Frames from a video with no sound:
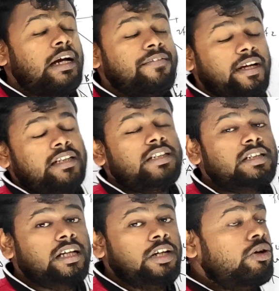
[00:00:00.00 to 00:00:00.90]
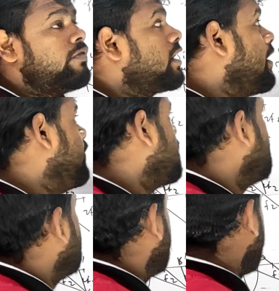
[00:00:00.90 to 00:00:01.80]
convex. It is the hero of the convex.
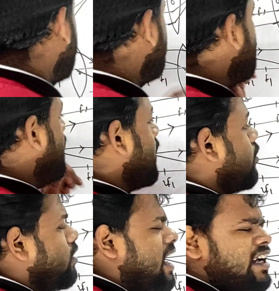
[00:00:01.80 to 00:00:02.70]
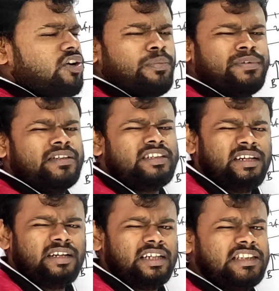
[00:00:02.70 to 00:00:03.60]
I will be talking about later on. I hope the three